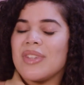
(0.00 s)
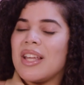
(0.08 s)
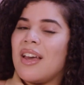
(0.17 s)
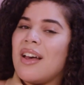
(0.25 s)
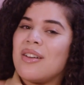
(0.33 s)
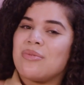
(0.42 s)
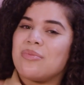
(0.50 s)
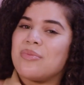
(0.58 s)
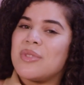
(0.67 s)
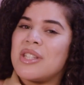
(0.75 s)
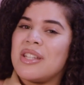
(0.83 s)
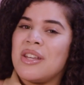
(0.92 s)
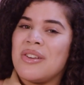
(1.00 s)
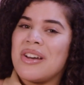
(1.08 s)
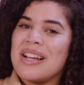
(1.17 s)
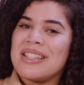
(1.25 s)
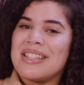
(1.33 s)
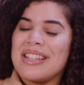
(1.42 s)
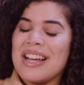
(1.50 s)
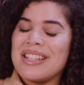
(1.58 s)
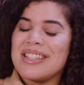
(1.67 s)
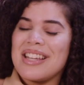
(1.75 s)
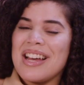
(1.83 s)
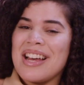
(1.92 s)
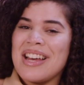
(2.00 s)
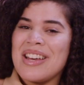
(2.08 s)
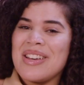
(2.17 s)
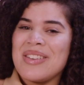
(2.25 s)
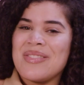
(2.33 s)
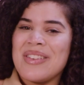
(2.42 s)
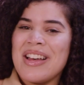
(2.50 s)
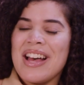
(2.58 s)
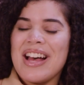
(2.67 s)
yeah, see you guys next time.